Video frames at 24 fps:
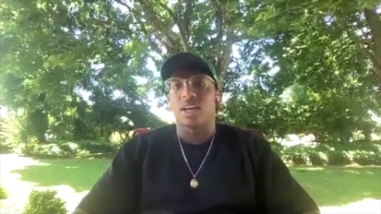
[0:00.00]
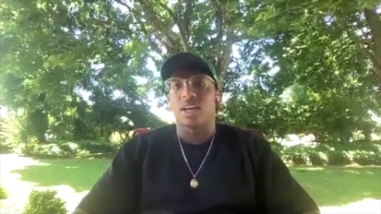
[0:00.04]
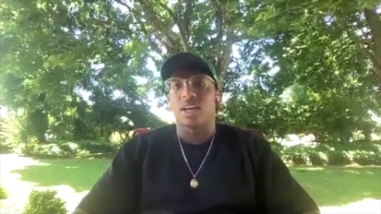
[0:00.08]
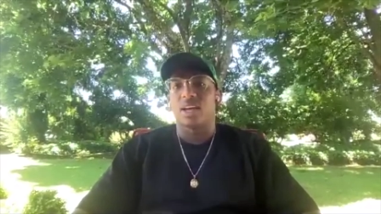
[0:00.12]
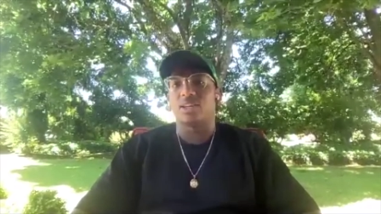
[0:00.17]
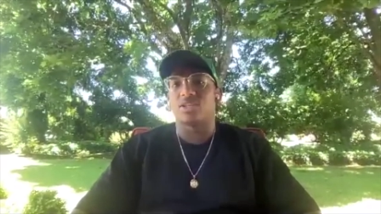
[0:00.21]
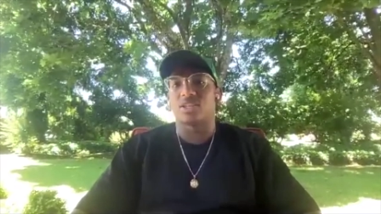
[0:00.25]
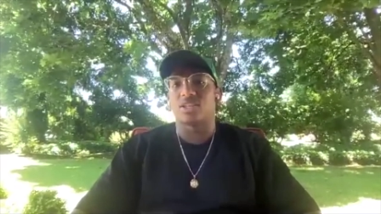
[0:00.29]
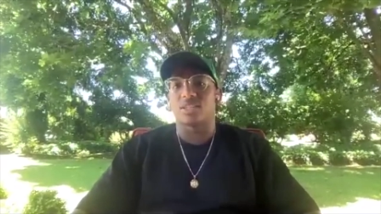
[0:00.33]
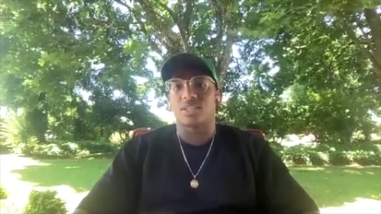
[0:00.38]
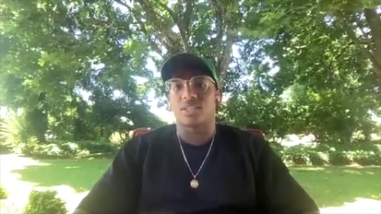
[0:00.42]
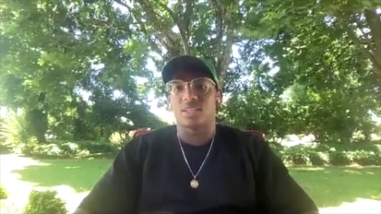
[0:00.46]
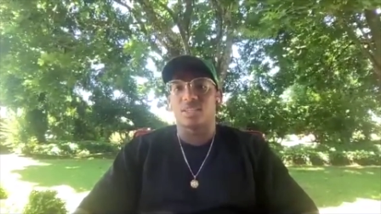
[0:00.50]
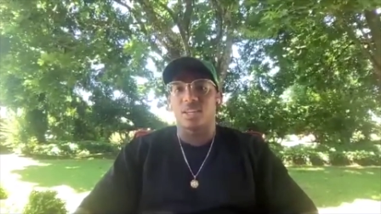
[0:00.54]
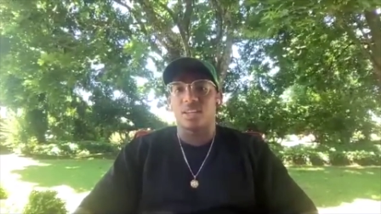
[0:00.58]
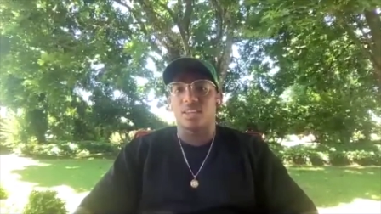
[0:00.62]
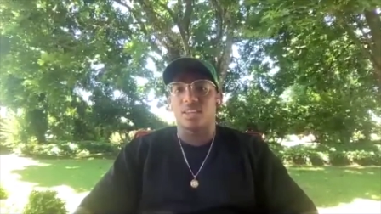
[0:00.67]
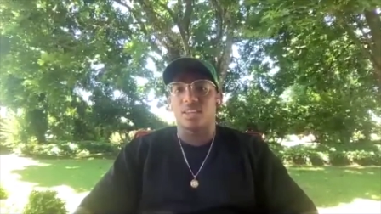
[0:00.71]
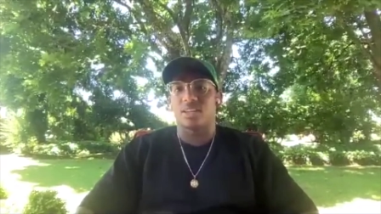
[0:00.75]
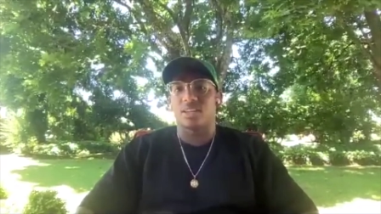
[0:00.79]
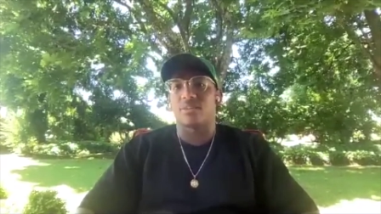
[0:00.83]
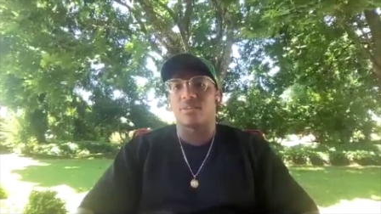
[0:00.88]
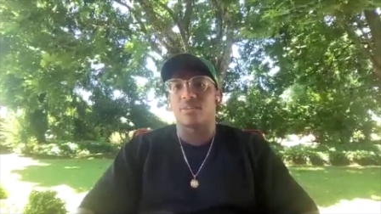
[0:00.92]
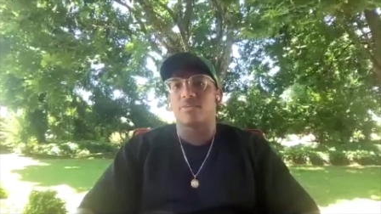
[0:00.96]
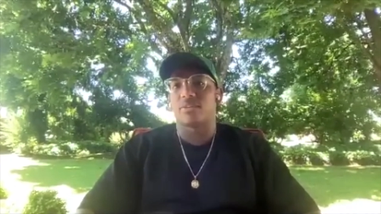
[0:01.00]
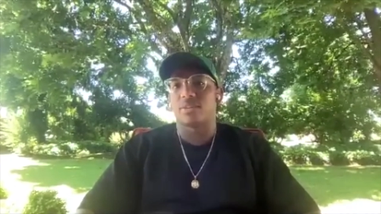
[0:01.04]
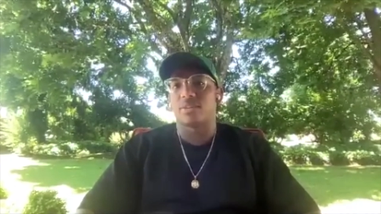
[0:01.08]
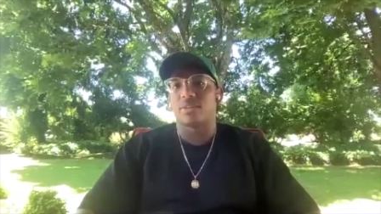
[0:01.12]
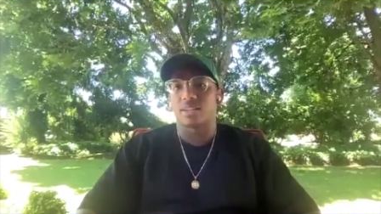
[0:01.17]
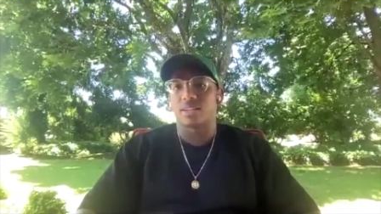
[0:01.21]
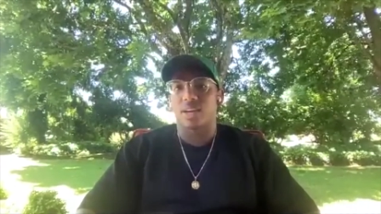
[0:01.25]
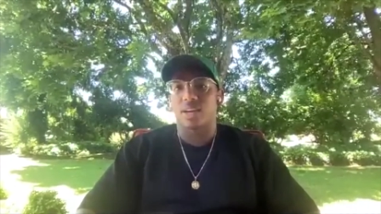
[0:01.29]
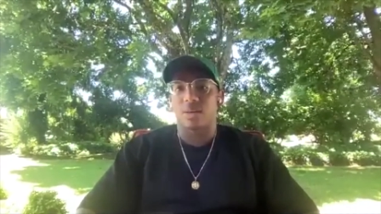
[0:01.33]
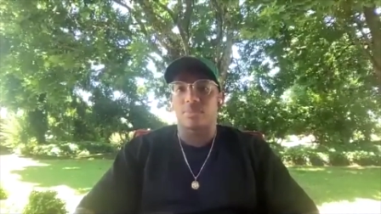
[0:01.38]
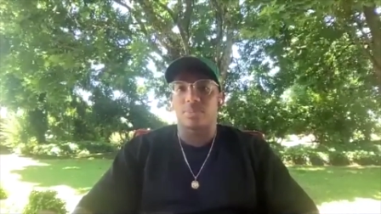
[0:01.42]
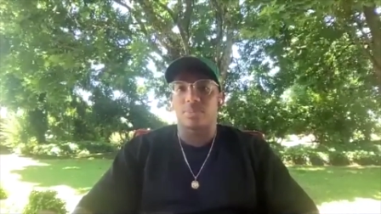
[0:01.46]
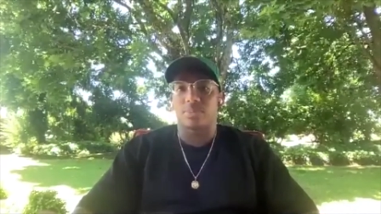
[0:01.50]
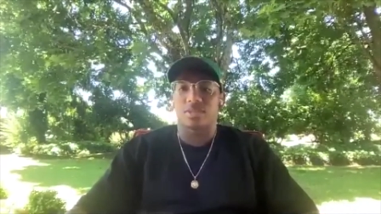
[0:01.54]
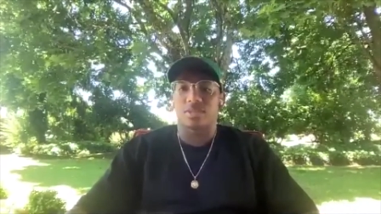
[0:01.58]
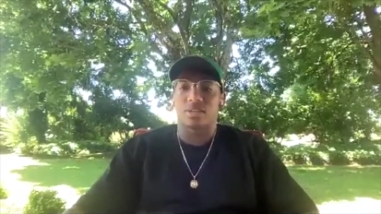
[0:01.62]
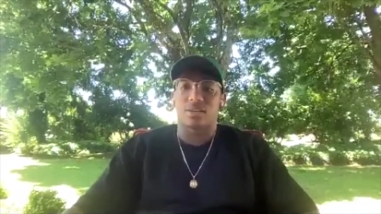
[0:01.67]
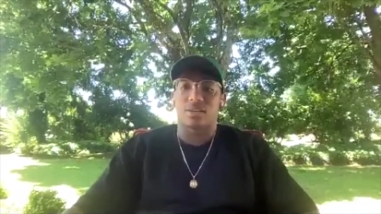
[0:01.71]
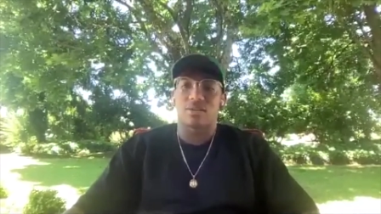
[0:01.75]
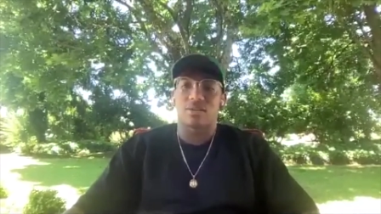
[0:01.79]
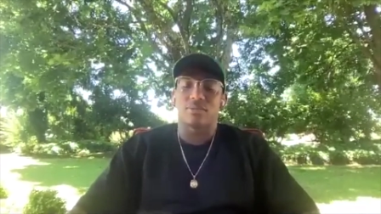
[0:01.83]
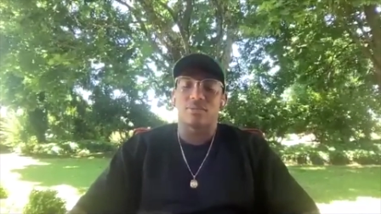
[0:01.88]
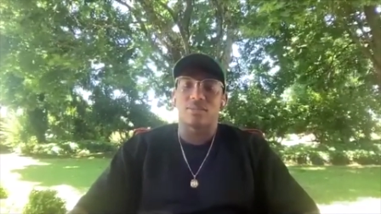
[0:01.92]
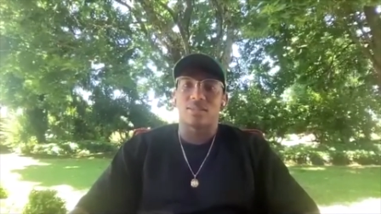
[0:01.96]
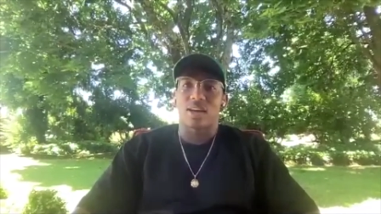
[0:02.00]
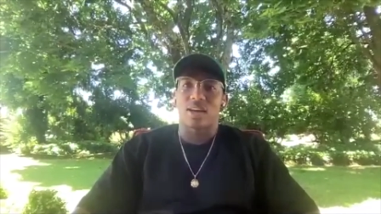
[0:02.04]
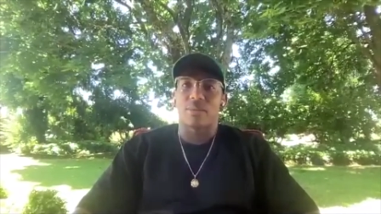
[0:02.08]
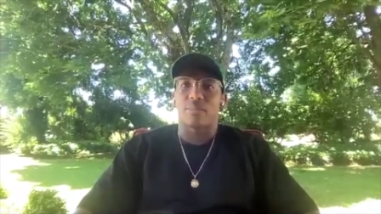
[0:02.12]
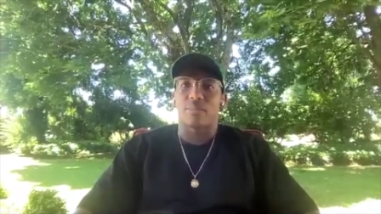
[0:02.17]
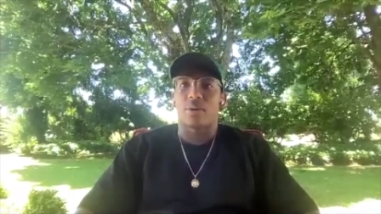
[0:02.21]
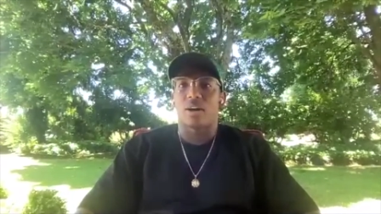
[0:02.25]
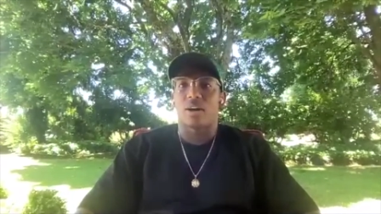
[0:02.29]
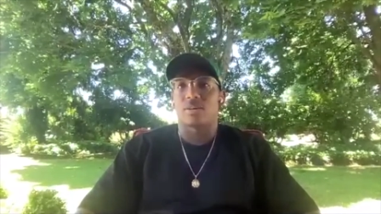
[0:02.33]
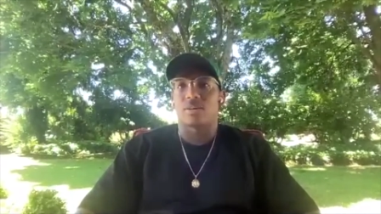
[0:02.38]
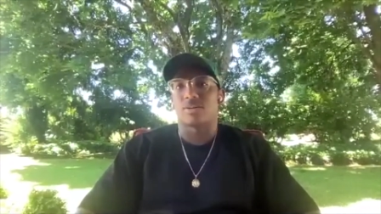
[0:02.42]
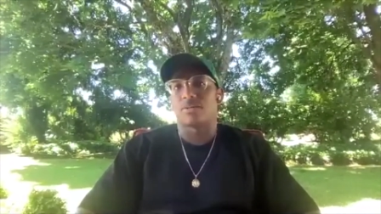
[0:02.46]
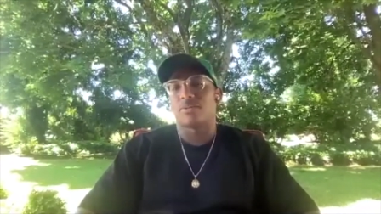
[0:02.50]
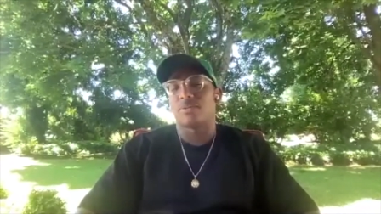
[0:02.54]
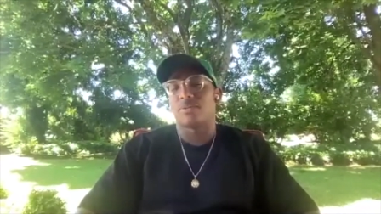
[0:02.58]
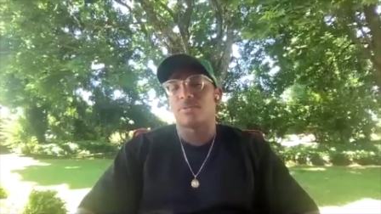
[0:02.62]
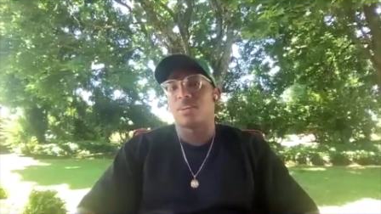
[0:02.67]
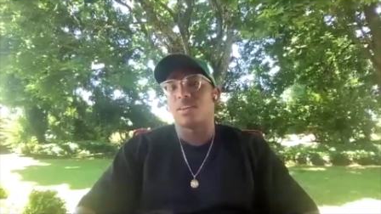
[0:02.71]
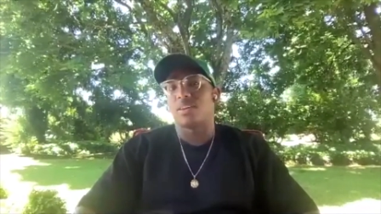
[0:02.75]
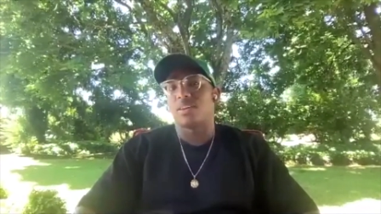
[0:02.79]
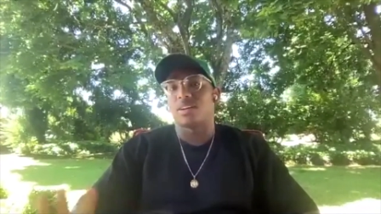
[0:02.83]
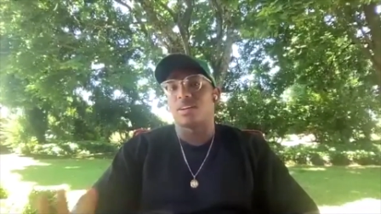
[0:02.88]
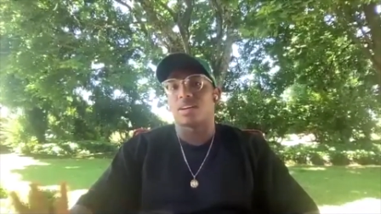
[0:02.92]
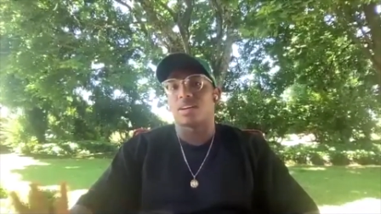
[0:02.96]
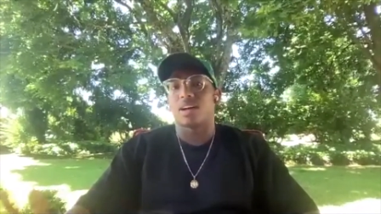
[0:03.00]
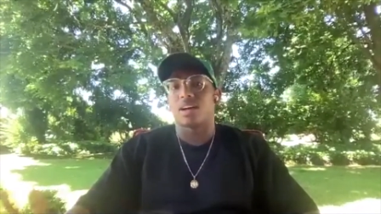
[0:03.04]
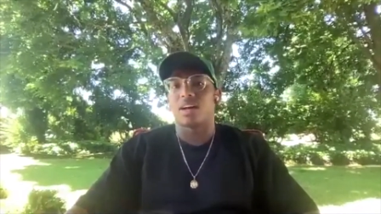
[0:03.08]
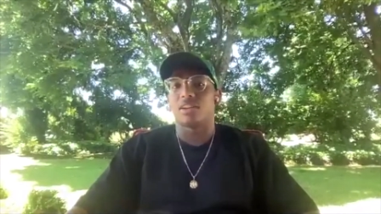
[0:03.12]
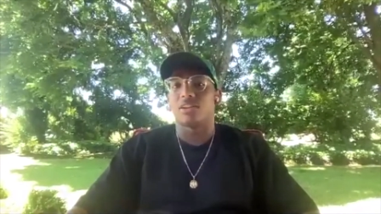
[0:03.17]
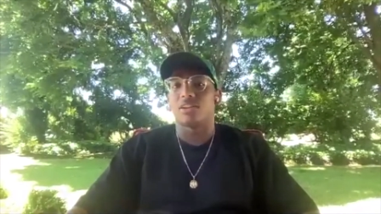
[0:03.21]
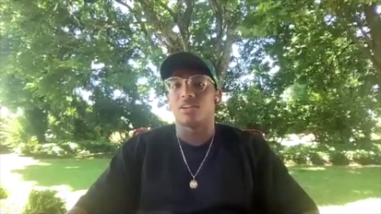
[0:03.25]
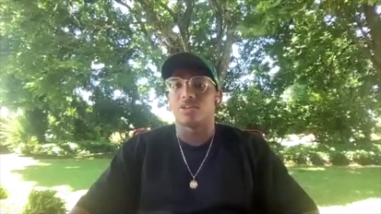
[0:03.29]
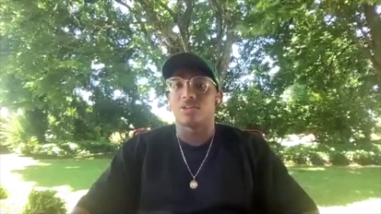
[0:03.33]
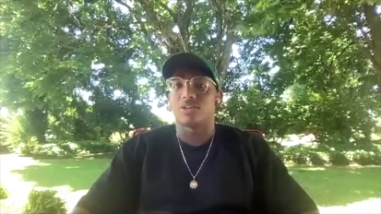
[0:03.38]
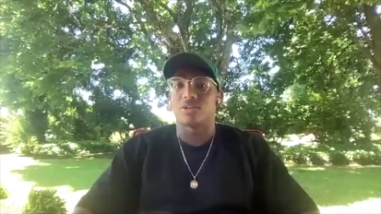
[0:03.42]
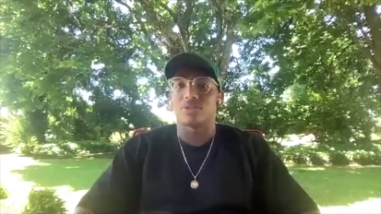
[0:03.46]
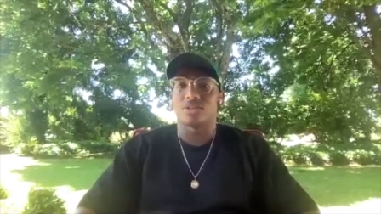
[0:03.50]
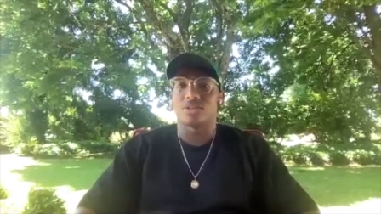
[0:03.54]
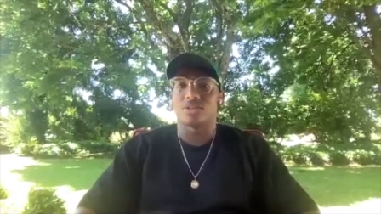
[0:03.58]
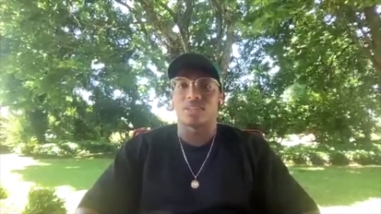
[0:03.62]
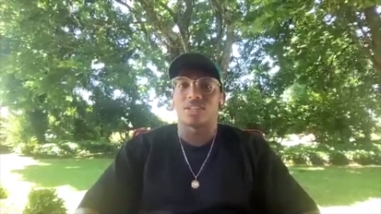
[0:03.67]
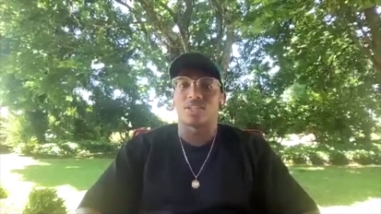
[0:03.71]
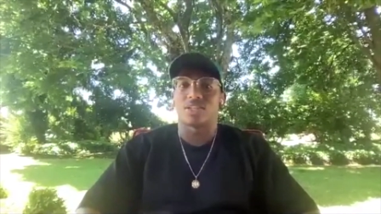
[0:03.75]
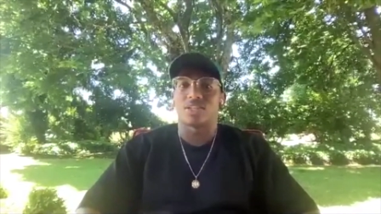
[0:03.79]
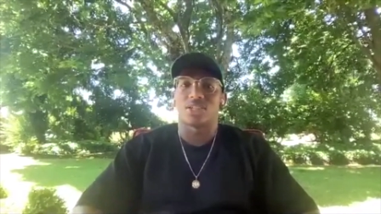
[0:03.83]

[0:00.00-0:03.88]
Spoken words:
and just seeing the different types of typography and colors,